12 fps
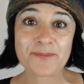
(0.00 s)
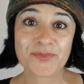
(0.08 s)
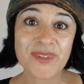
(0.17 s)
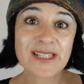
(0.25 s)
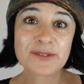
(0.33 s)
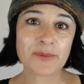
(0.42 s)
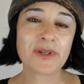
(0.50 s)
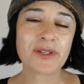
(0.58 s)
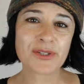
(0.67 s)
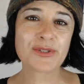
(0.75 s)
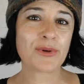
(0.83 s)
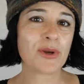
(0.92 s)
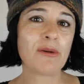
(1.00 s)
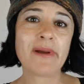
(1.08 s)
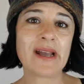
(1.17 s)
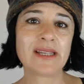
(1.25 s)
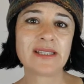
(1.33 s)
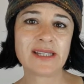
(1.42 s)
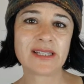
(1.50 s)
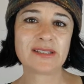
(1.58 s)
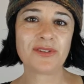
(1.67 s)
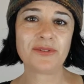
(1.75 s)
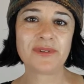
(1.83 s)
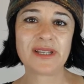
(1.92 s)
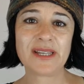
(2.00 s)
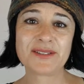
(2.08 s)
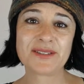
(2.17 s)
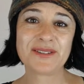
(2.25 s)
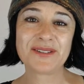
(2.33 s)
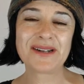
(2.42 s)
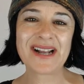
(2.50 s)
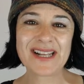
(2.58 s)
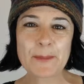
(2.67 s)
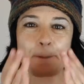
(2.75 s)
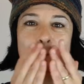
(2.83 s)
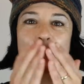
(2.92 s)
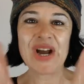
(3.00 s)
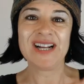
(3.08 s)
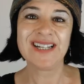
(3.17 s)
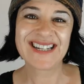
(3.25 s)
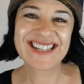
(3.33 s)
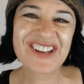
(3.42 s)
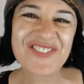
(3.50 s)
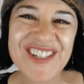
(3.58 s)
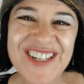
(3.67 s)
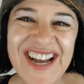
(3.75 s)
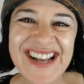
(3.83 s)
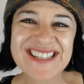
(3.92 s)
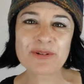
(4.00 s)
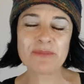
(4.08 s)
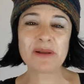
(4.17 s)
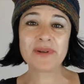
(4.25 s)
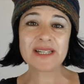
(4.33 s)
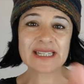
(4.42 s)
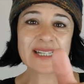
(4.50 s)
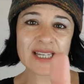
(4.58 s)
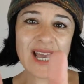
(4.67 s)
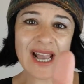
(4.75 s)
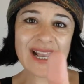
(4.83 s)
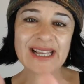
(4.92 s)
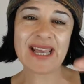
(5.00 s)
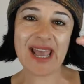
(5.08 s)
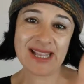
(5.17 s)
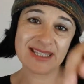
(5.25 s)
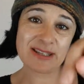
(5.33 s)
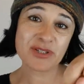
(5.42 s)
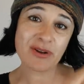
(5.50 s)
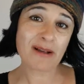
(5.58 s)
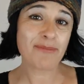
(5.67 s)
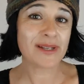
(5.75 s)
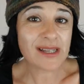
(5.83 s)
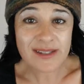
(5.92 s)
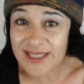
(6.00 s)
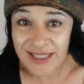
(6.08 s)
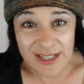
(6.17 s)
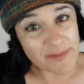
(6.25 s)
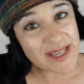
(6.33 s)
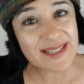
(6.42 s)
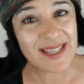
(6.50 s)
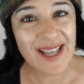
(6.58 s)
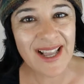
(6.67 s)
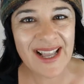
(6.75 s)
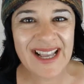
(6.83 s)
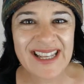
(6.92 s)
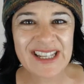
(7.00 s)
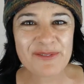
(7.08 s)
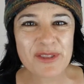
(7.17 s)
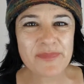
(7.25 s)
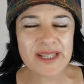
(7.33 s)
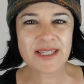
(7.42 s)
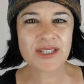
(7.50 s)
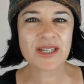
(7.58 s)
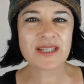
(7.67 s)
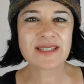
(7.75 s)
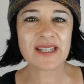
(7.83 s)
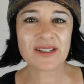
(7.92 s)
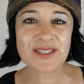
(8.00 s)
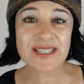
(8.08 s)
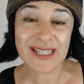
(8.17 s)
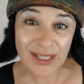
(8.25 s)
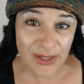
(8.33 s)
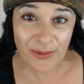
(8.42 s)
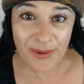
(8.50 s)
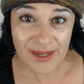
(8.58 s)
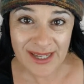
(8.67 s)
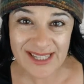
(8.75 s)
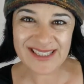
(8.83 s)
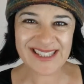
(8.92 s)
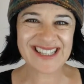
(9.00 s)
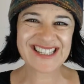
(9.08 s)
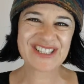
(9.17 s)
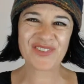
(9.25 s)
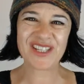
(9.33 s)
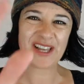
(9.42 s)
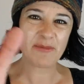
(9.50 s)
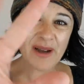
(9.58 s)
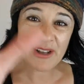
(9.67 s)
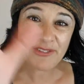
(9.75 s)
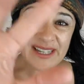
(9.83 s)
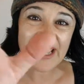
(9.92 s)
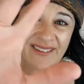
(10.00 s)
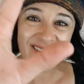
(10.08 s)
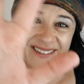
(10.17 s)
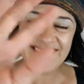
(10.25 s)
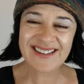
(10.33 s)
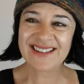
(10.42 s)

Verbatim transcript: That's what we're going to talk about in the next few videos, alright? I love you guys. Remember to click like and subscribe below so you don't miss any of the messages and I'll see you in the next video. Bye for now.